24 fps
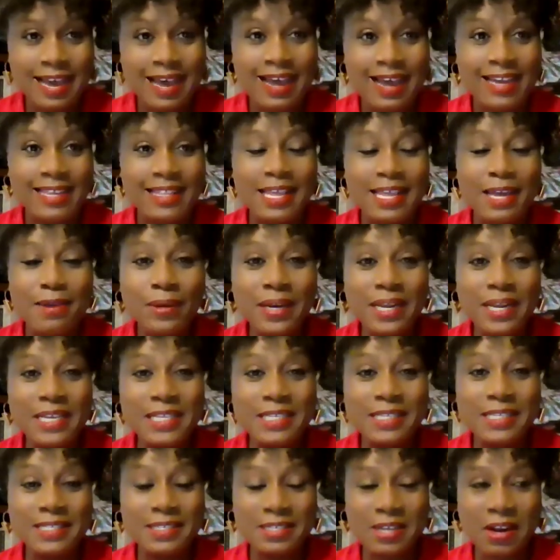this guy? And then
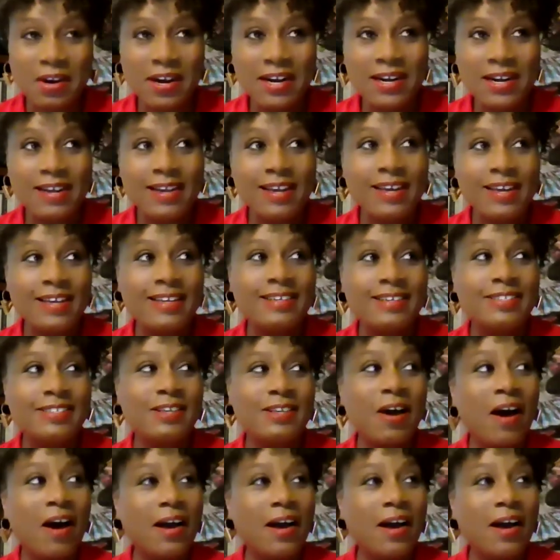when he started